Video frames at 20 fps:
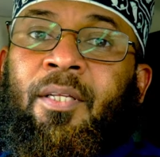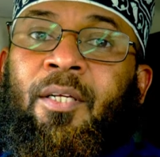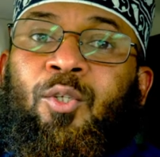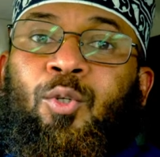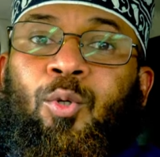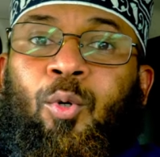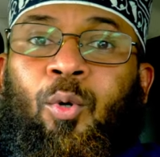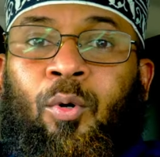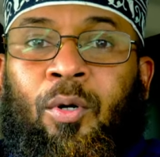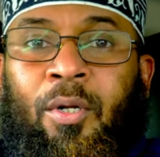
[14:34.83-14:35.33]

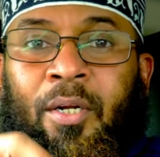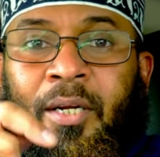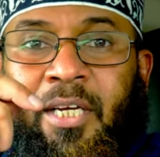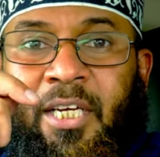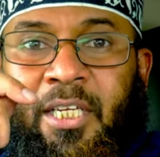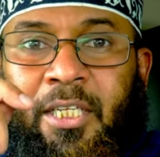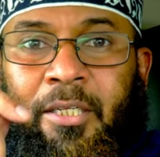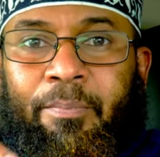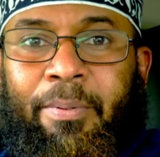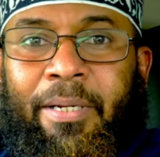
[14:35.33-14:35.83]
So
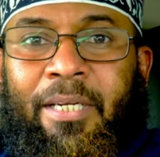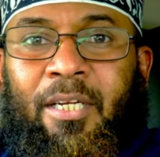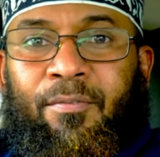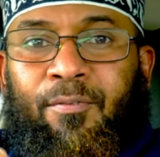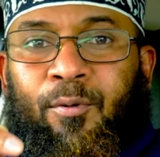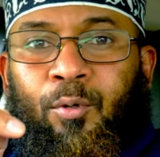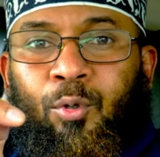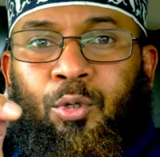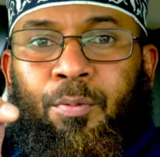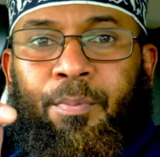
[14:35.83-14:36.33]
it's better
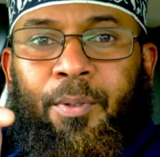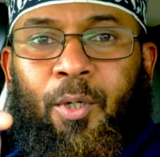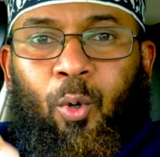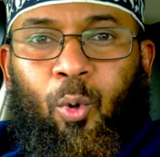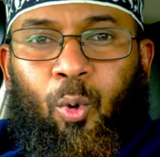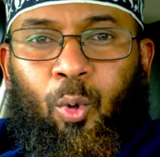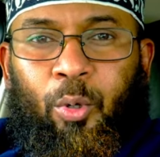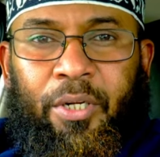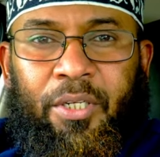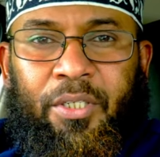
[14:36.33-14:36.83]
for you to be
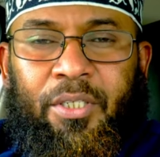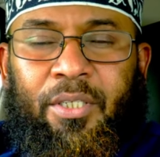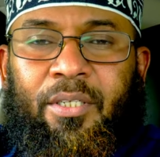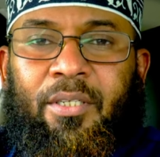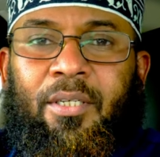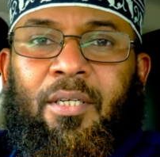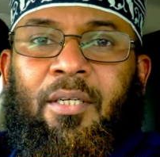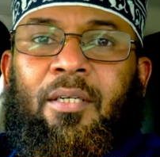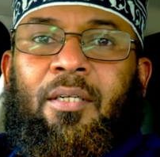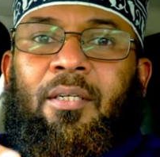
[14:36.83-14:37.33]

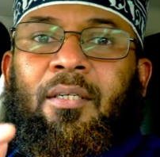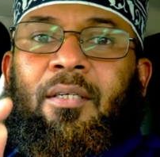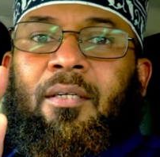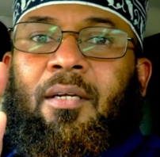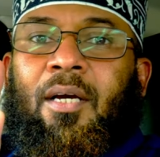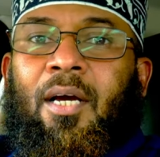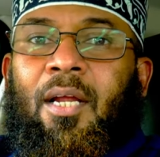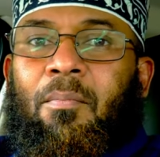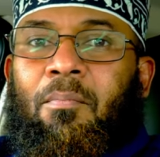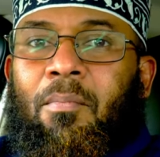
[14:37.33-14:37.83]
honest
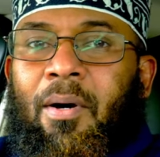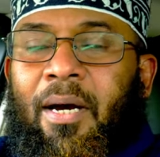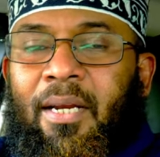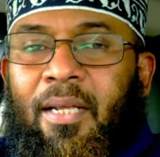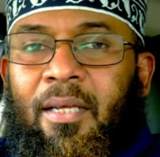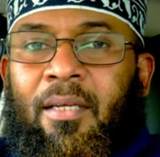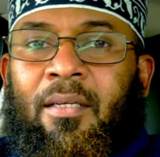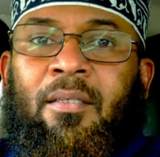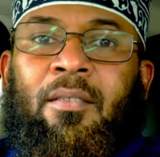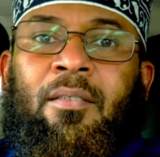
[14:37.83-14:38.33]
and
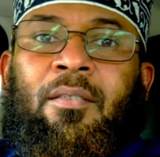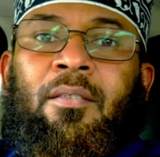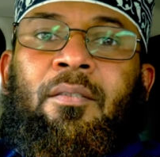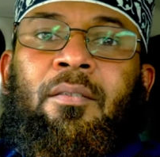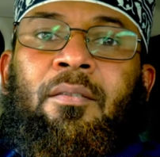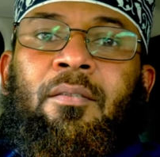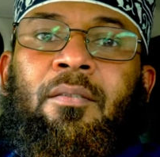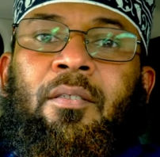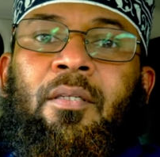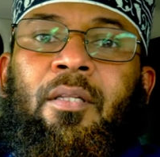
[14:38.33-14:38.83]
marry
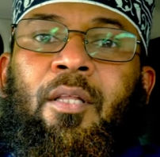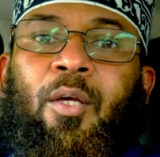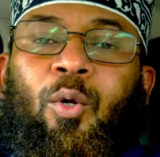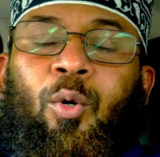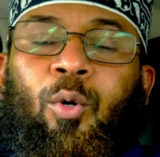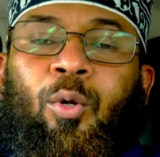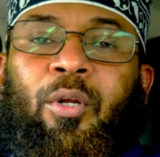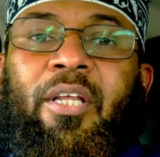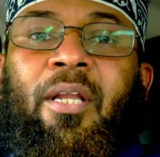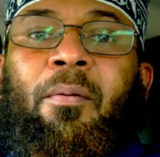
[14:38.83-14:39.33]
the
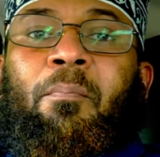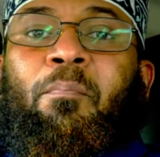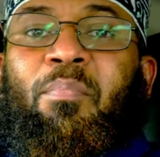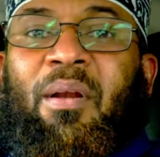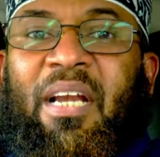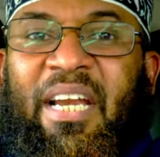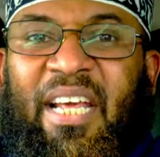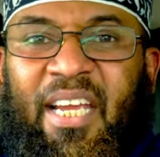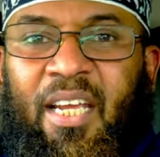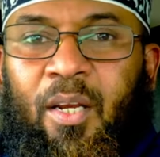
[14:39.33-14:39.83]
girl than
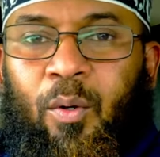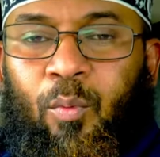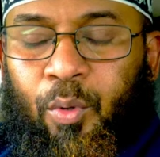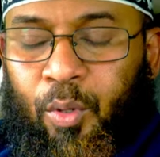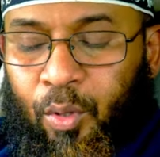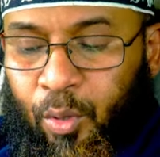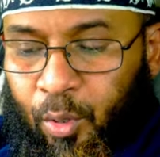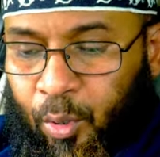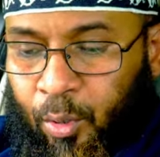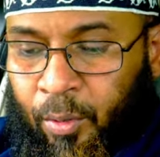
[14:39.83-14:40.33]
playing
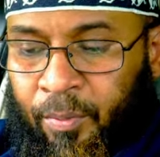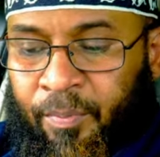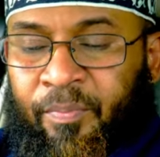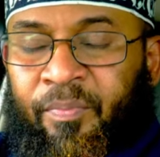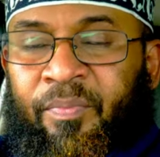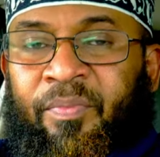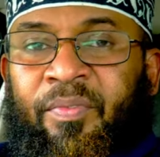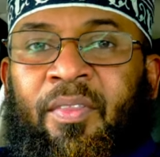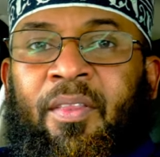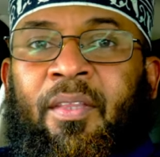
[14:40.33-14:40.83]
with her.
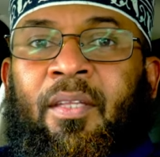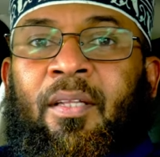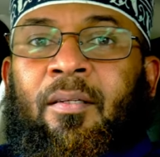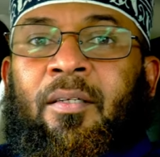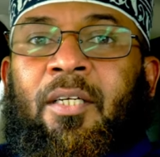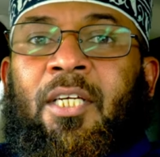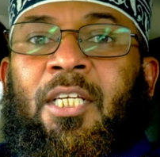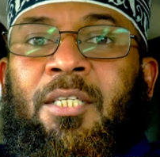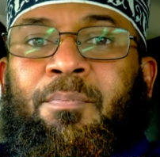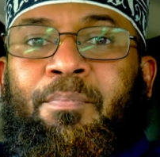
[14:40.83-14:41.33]

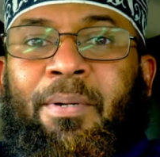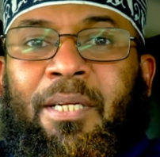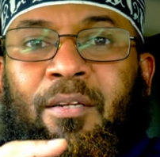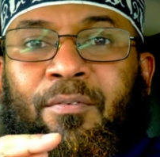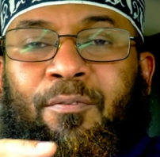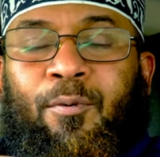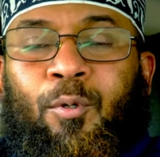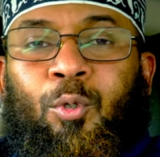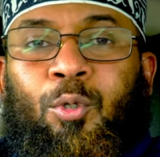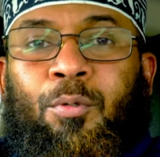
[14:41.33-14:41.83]
It's
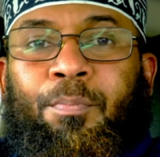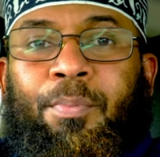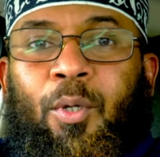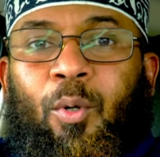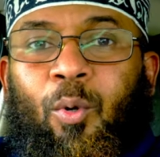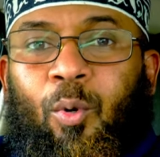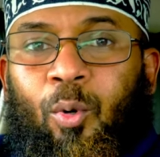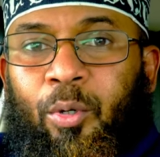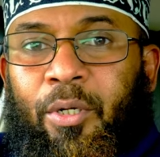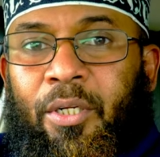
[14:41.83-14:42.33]
better for you to
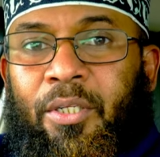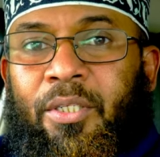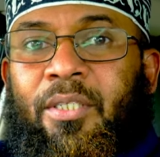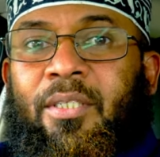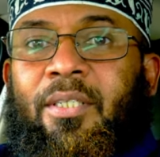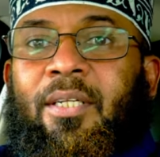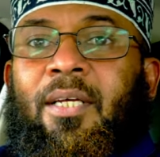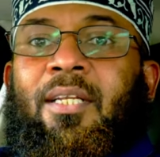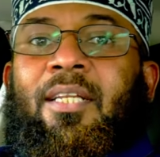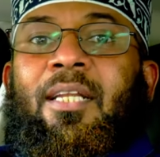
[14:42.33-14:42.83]
be
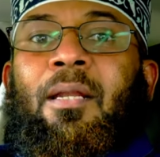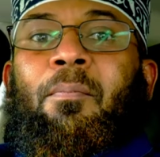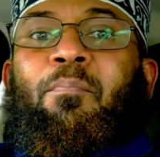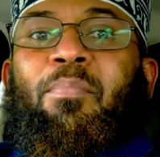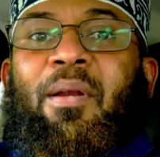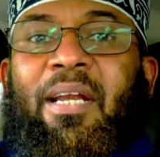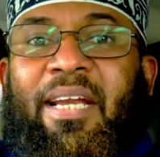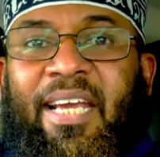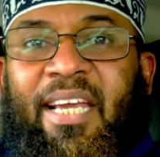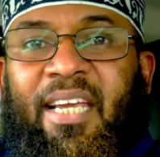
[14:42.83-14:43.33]
honest than
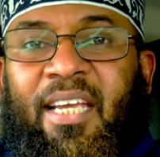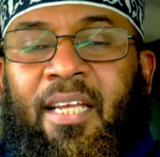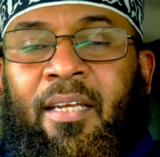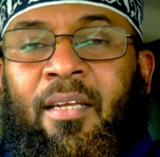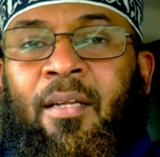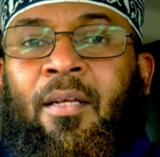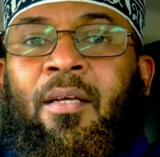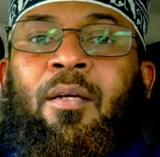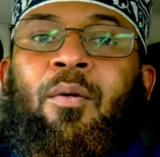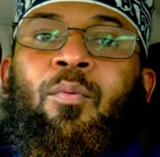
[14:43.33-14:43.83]

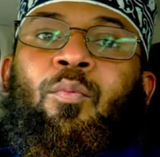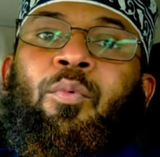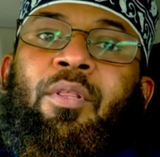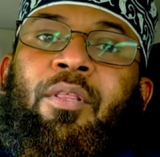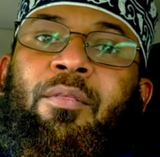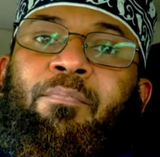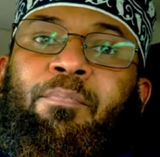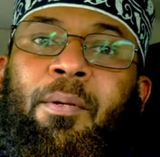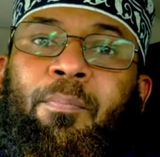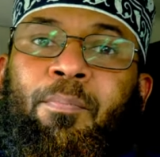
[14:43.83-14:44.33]
playing
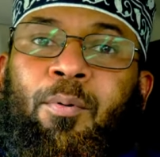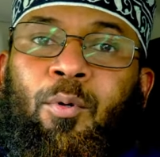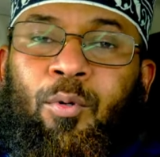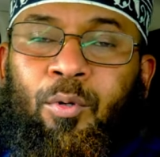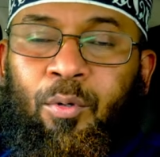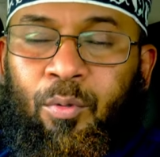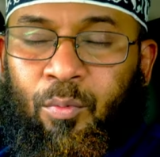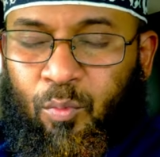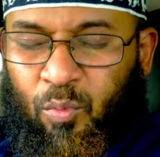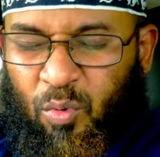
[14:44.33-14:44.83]
with
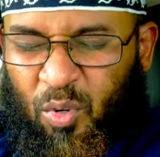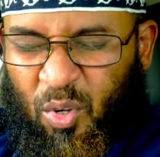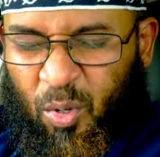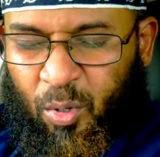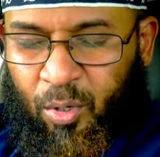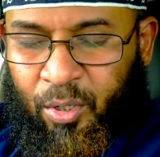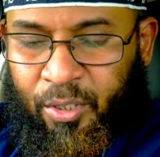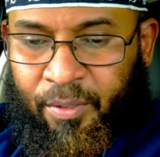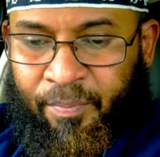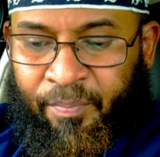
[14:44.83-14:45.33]
people,
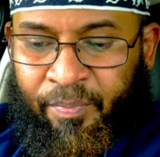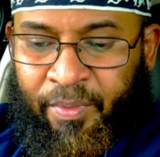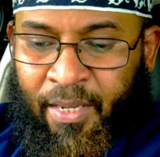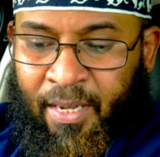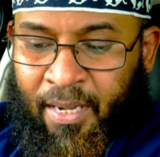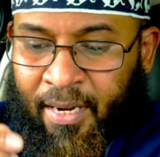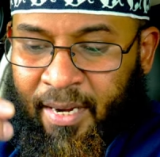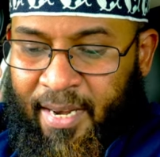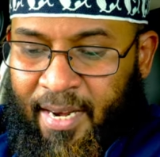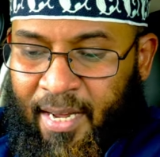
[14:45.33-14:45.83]
girls.
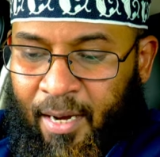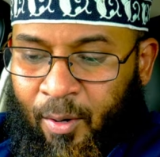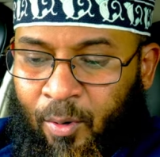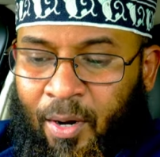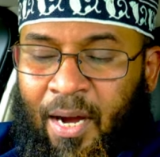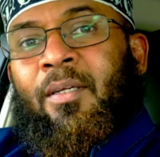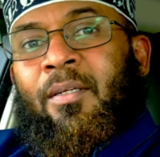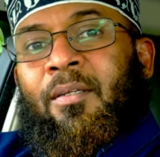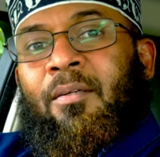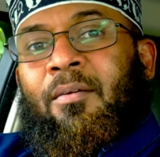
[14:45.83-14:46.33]
Now,
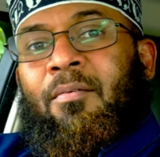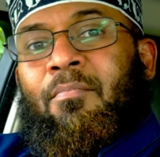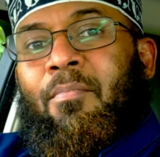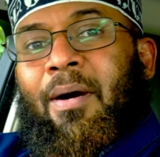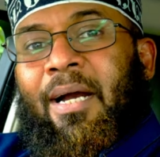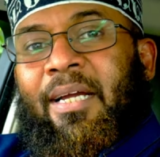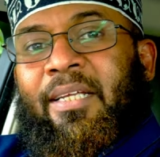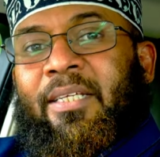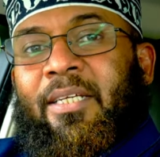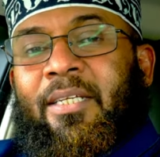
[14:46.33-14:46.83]

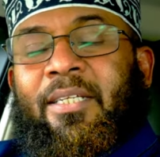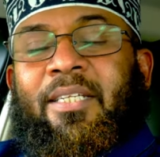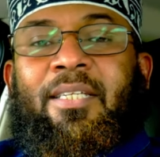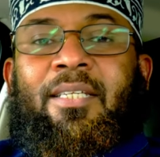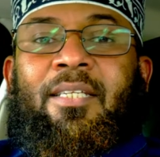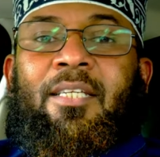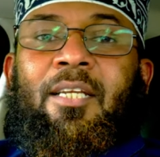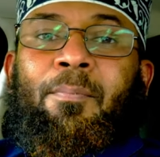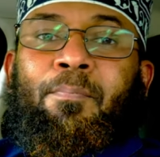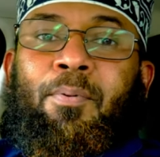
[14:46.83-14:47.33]
Majid
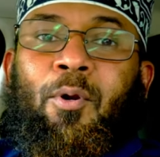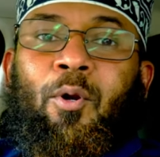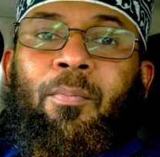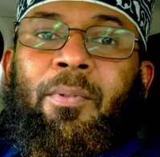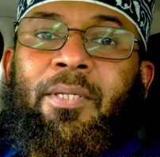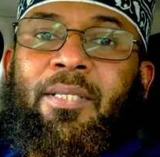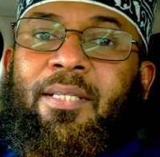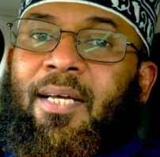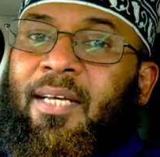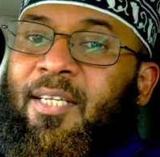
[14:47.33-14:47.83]

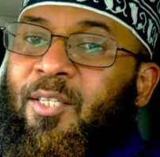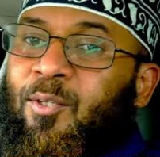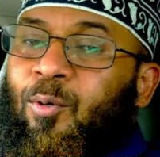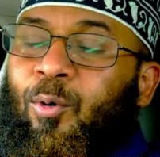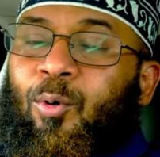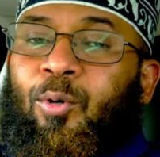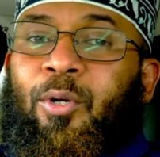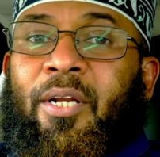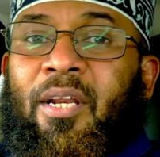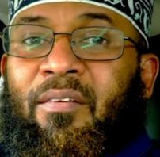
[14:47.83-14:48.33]
promised that he's
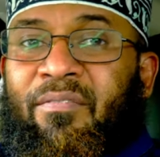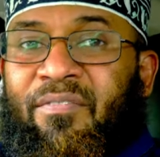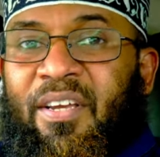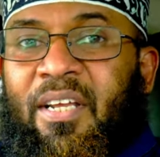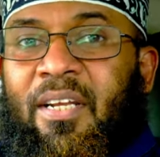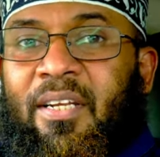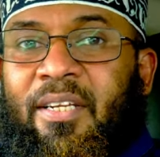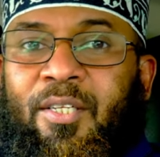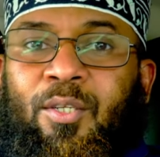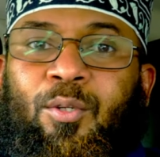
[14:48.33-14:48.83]
not going to
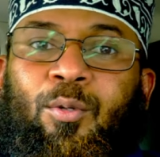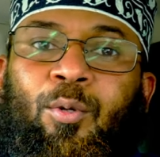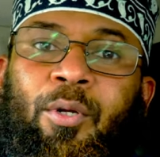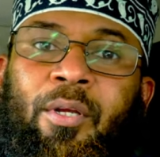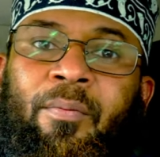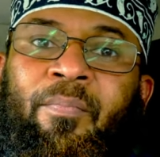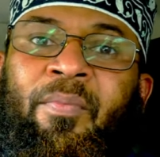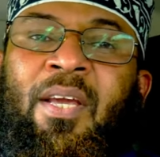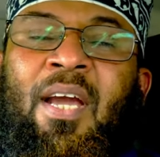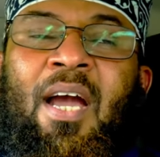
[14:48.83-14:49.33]
reveal this
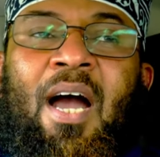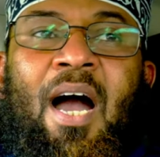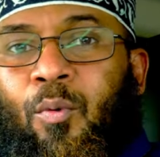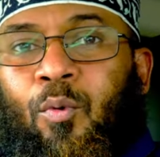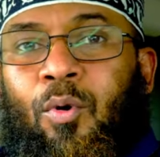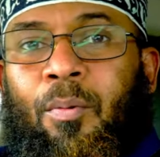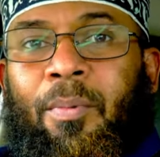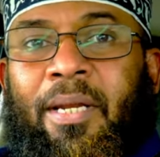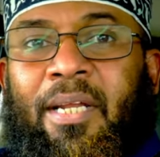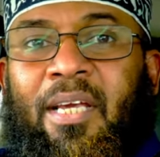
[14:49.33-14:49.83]
story. The
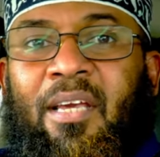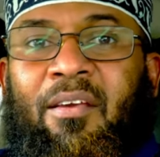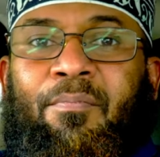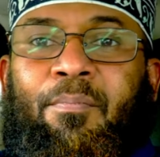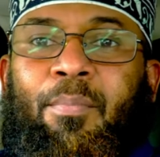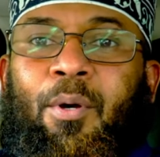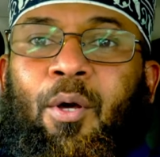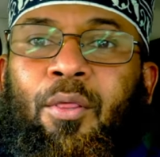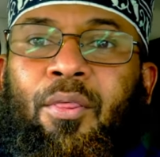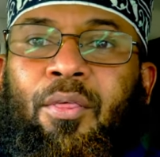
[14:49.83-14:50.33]
woman
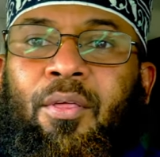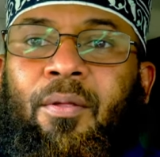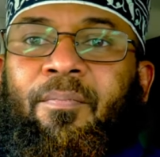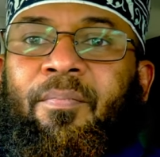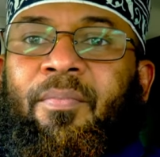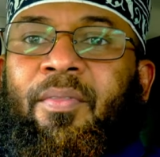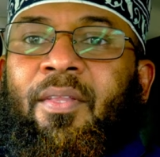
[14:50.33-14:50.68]
gave birth,